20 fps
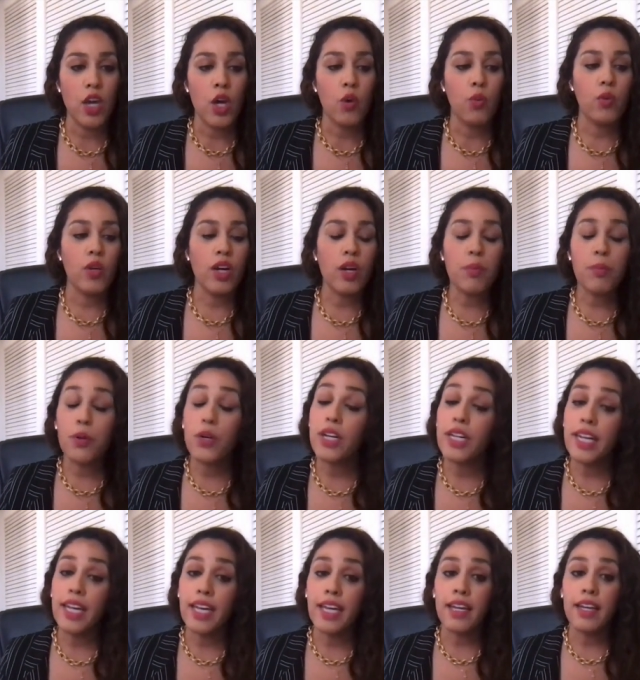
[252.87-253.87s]
We are
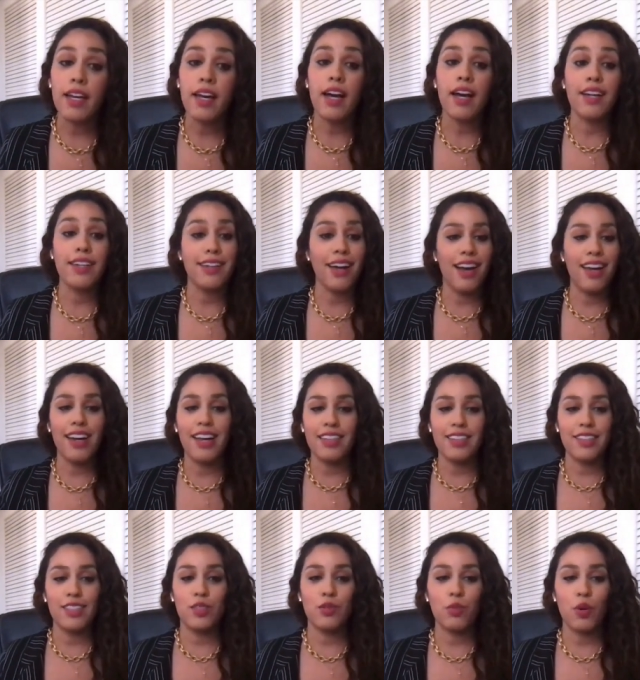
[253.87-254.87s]
putting a gun at
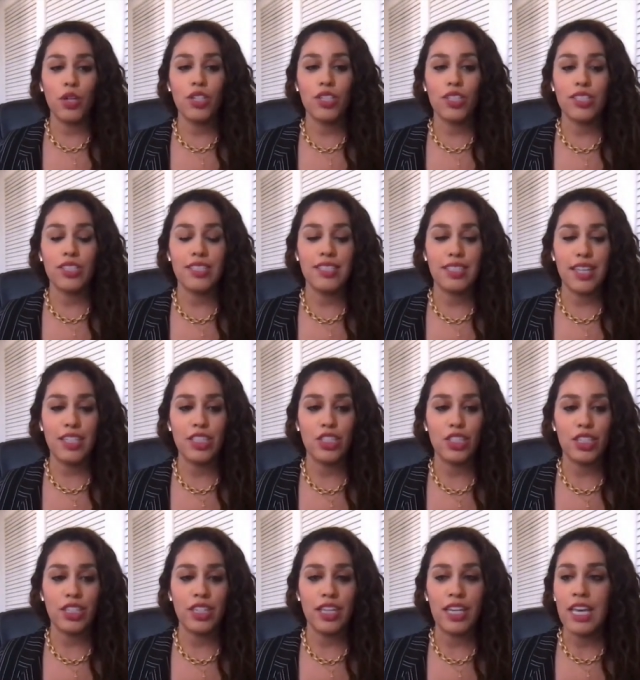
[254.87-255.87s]
these workers,
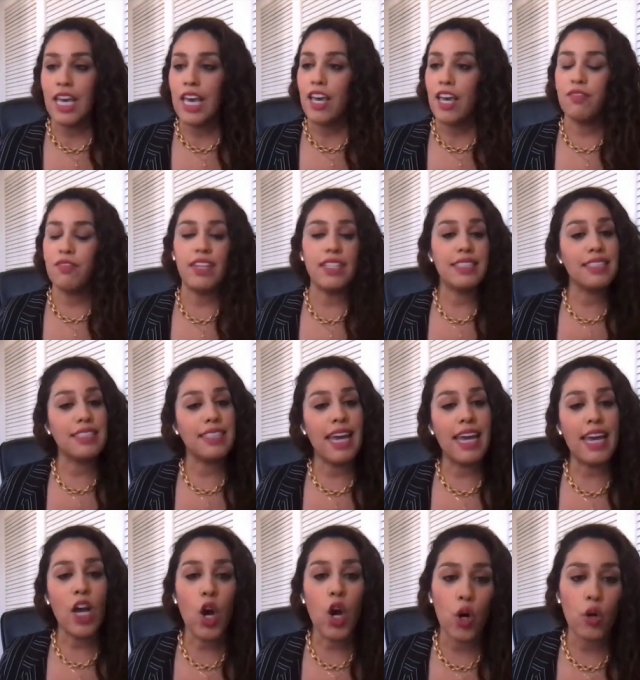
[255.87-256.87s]
essentially. If they
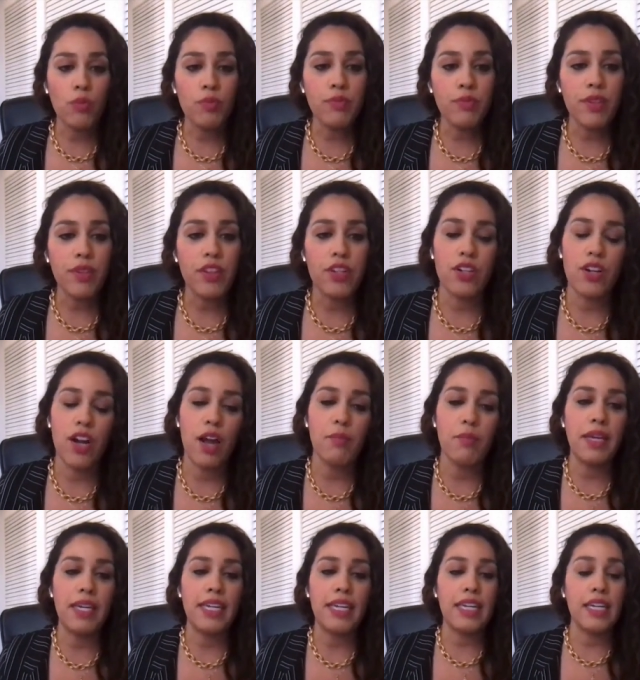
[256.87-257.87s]
stay home, they're not
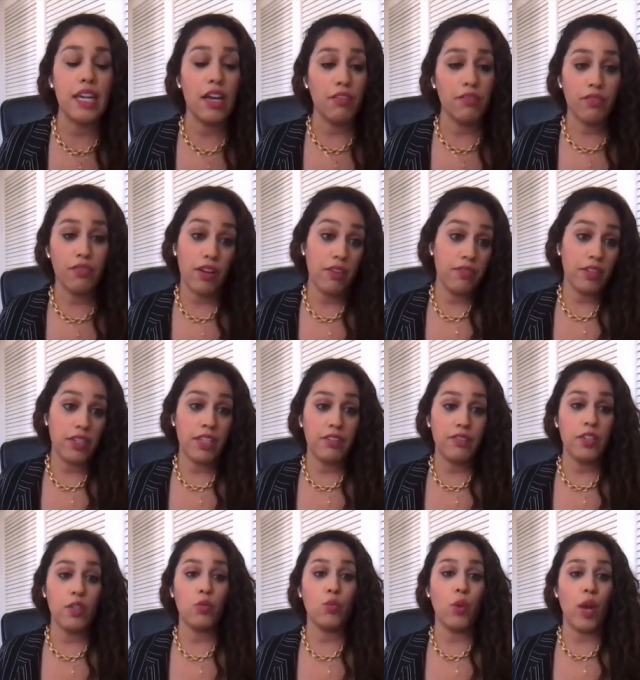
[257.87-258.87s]
making enough of a
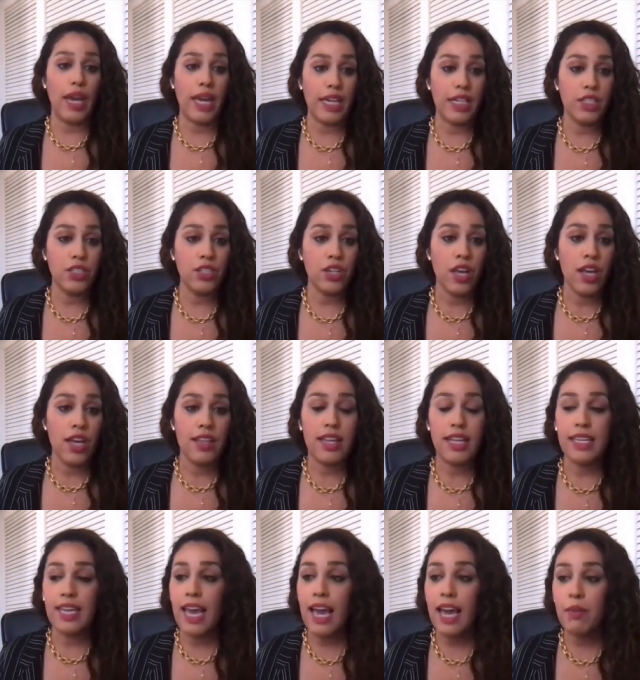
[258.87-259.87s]
living wage. They
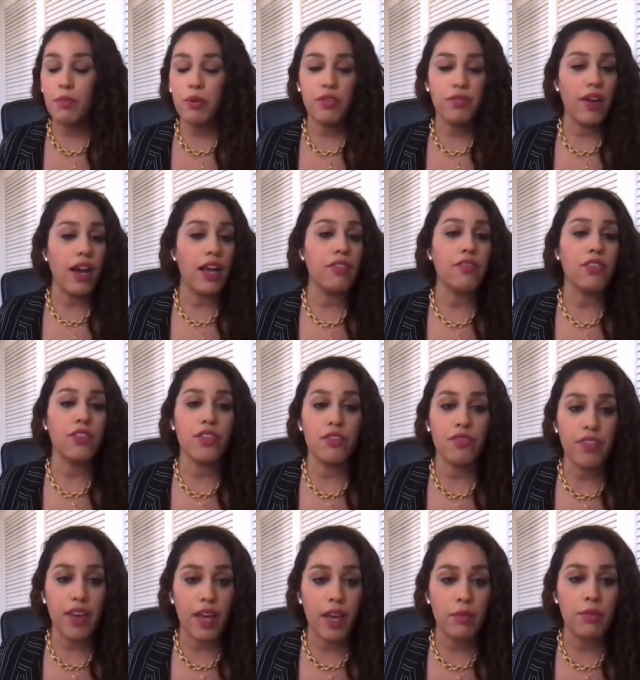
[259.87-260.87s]
can't provide for their
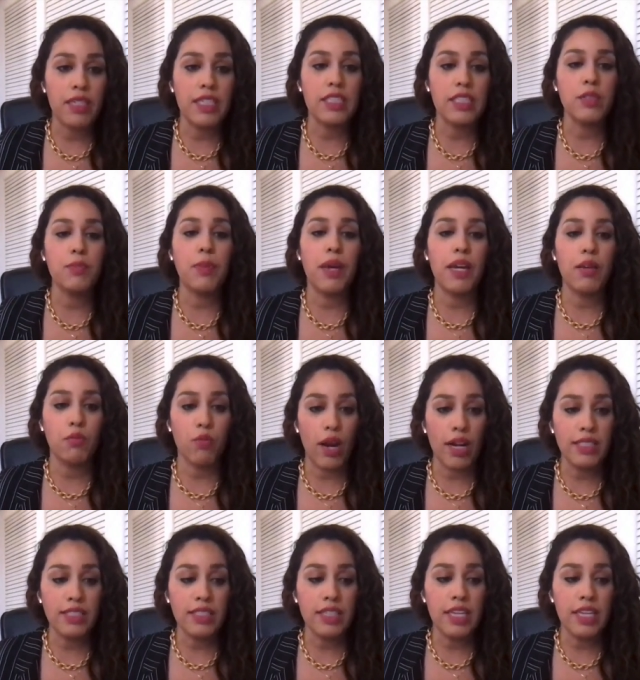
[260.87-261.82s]
families, pay rent.